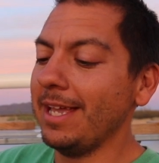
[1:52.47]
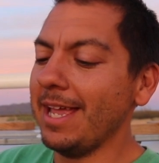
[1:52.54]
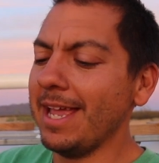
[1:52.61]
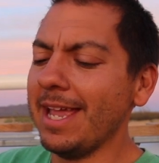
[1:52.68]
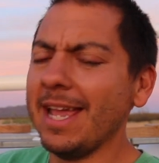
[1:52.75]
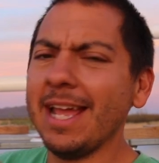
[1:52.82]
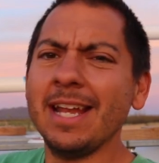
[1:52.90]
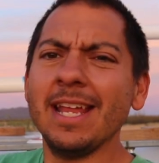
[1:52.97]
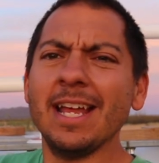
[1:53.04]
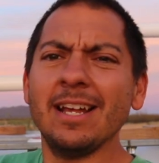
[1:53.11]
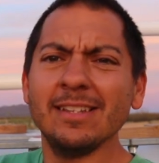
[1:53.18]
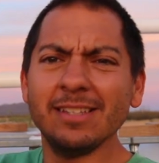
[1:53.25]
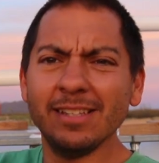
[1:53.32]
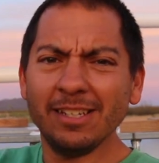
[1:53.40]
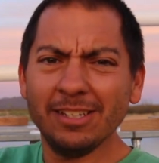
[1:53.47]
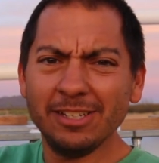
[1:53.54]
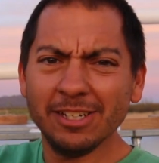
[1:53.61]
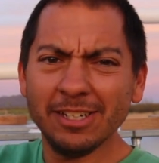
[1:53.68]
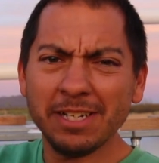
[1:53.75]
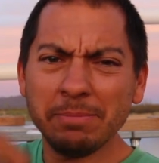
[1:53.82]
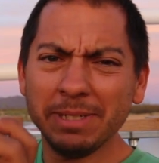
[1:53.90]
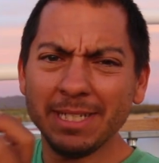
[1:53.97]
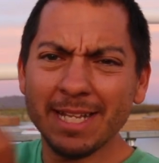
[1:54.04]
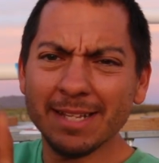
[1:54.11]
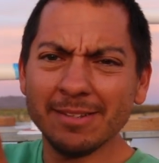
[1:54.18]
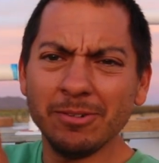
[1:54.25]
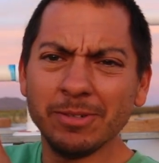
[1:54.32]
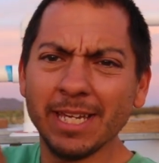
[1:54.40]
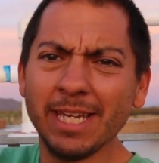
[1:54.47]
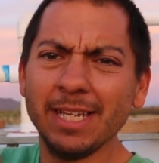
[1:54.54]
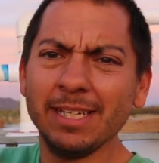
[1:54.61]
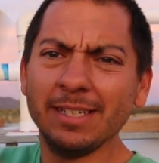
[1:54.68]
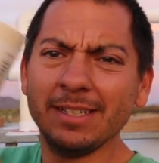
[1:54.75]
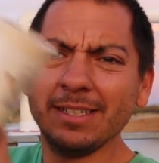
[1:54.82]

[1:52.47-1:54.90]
And yeah, it's a little dirty, but that's okay.